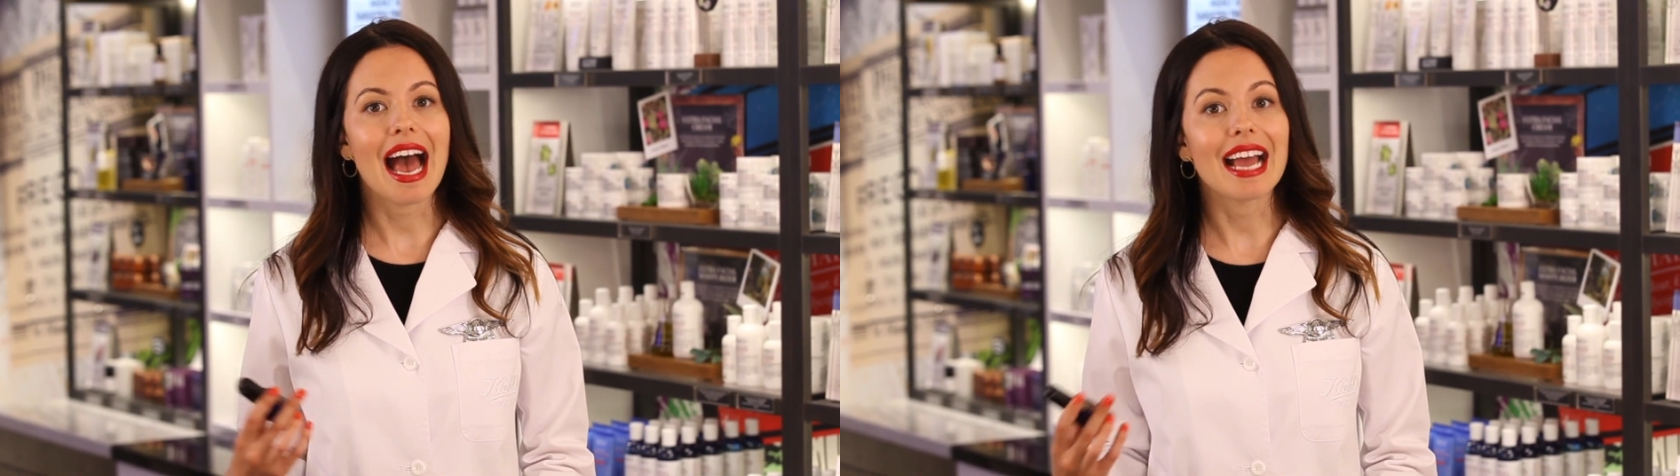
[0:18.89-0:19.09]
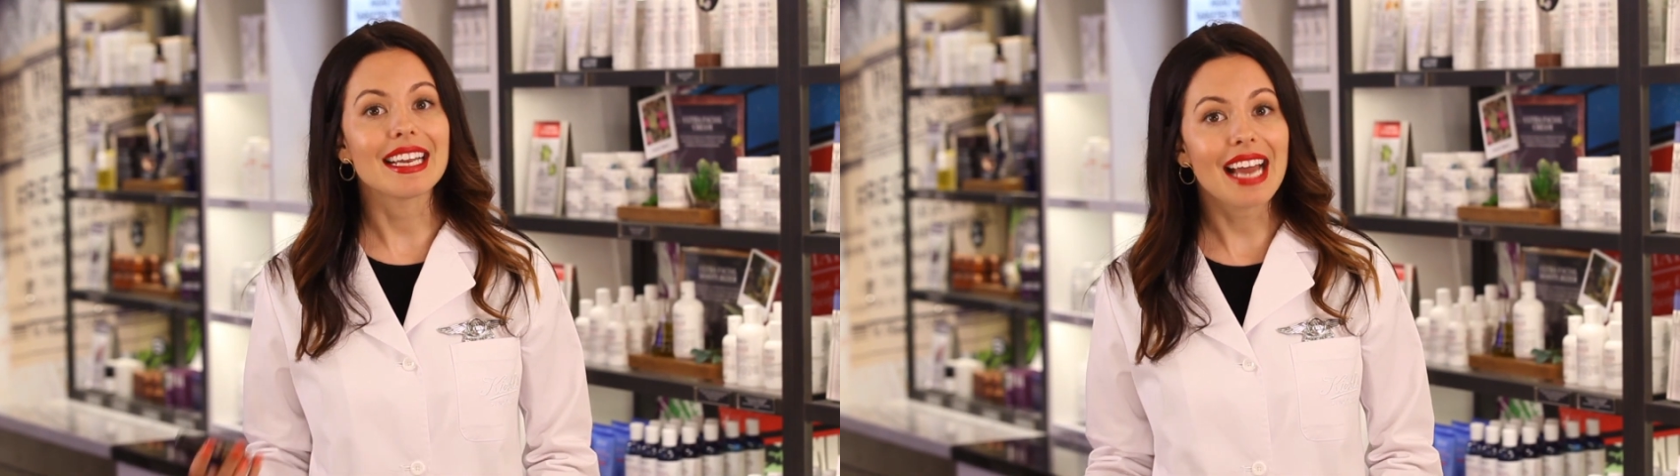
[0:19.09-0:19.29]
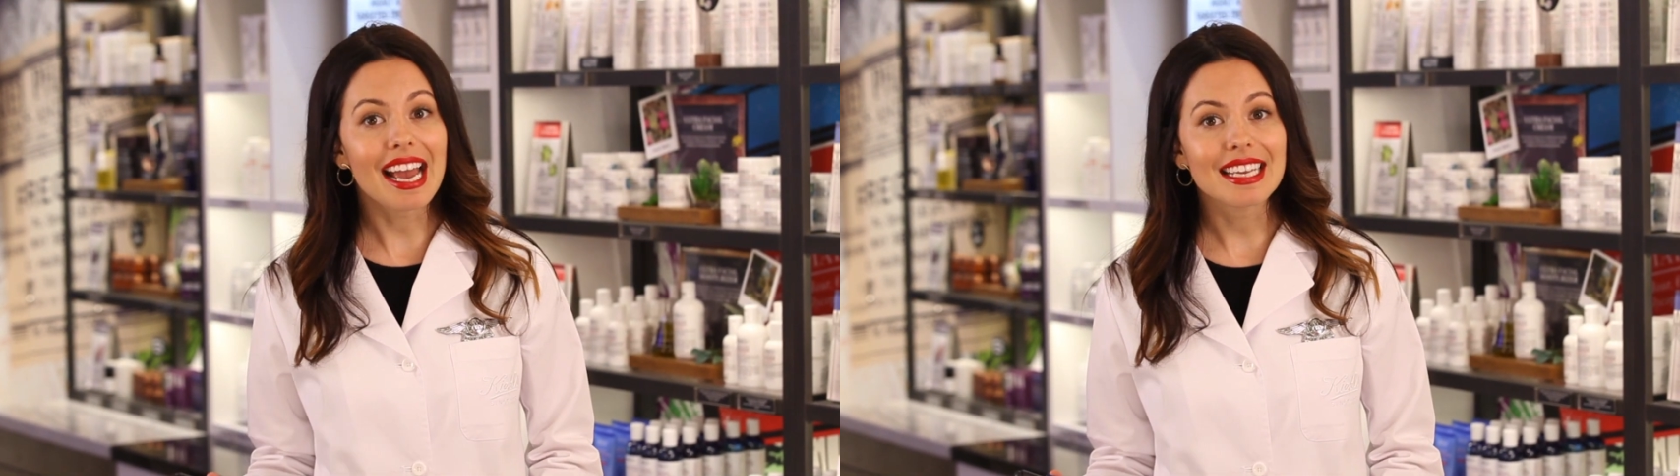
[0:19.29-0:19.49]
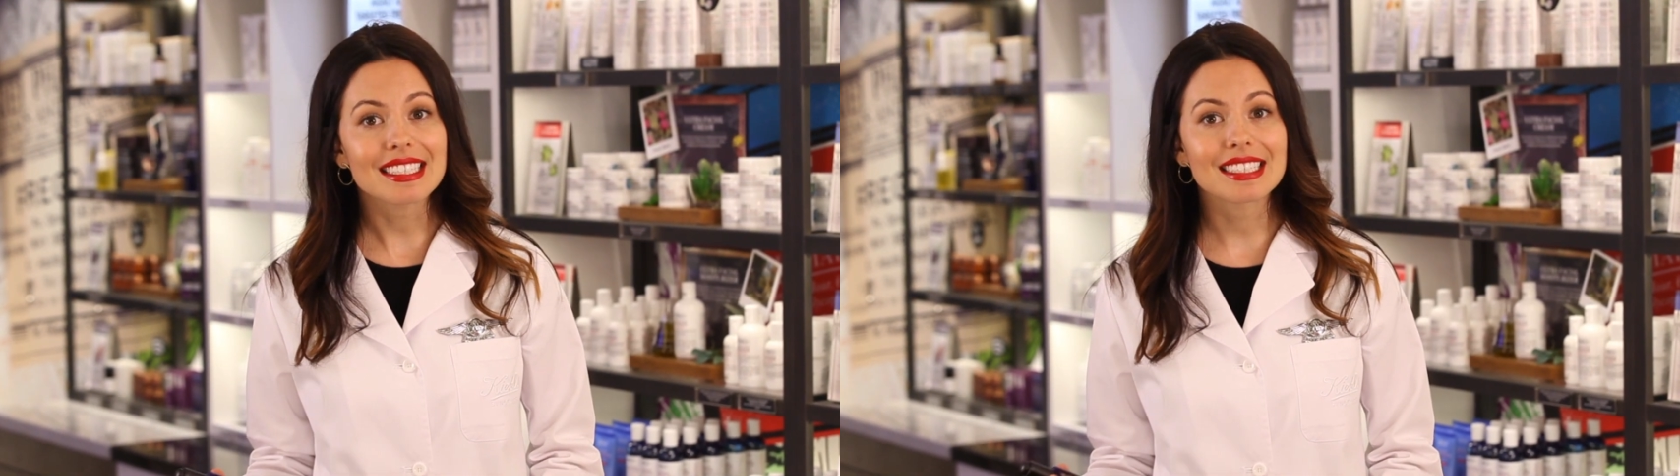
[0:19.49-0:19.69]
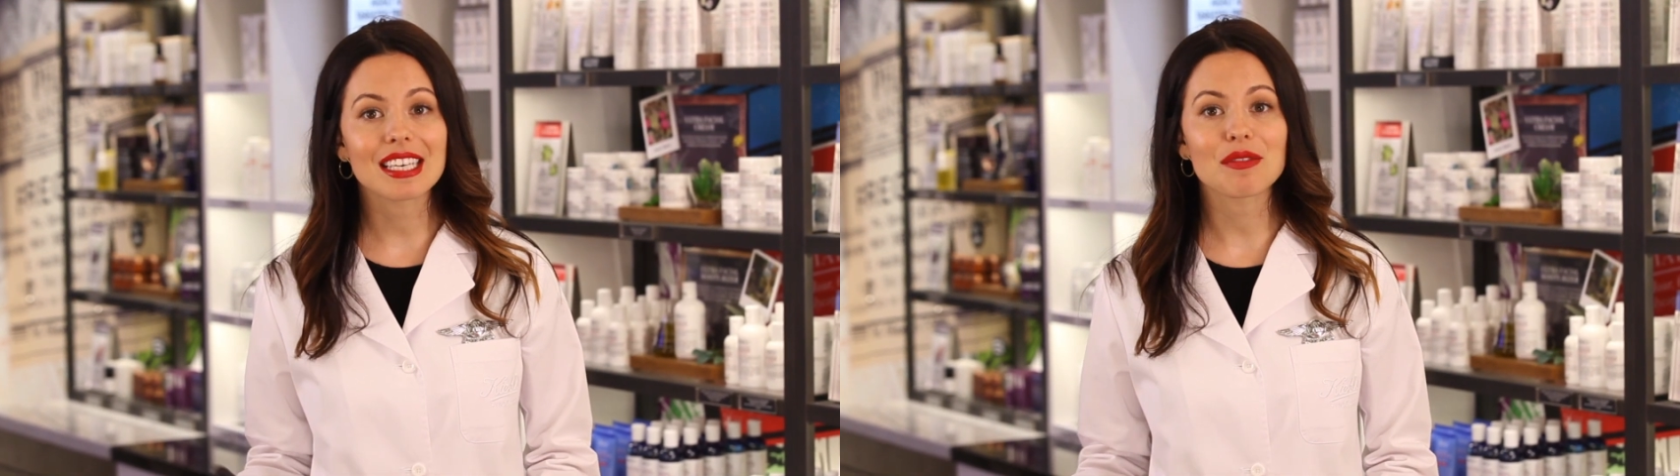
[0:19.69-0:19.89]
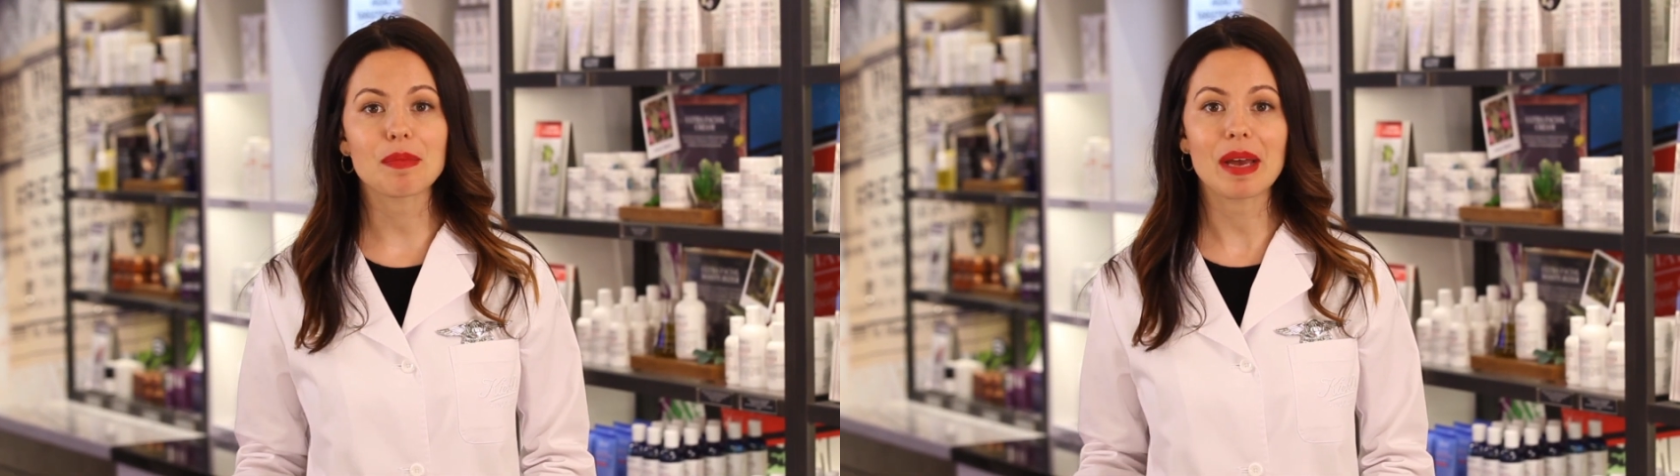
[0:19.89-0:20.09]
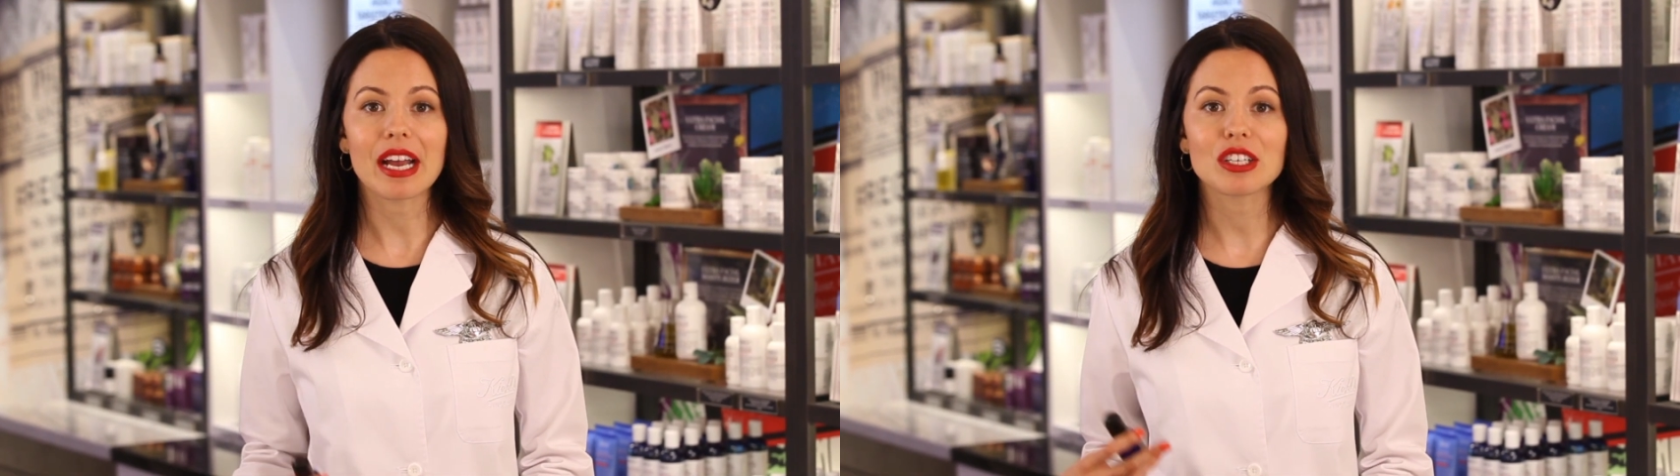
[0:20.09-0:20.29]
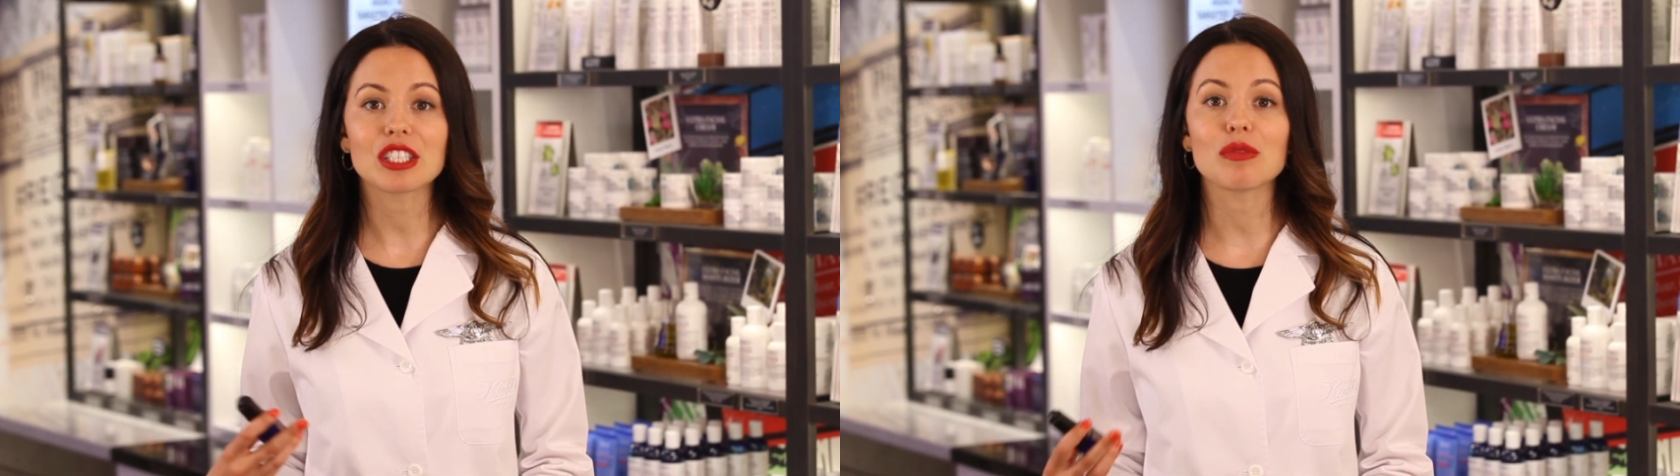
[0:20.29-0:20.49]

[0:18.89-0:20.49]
At night, skin repairs